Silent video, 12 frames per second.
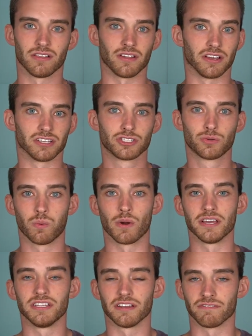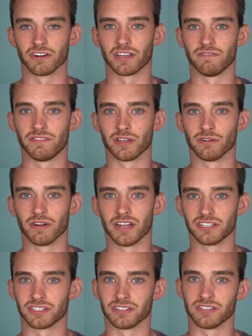like 20 different
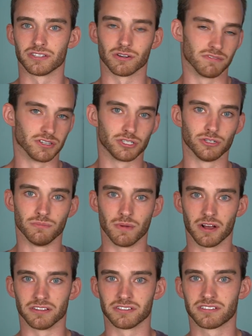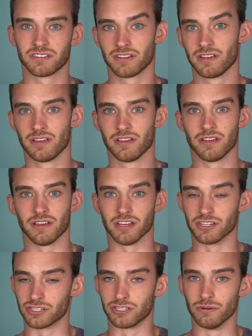configurations over two months.
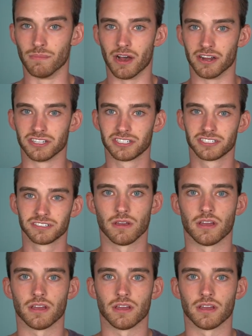It's too much.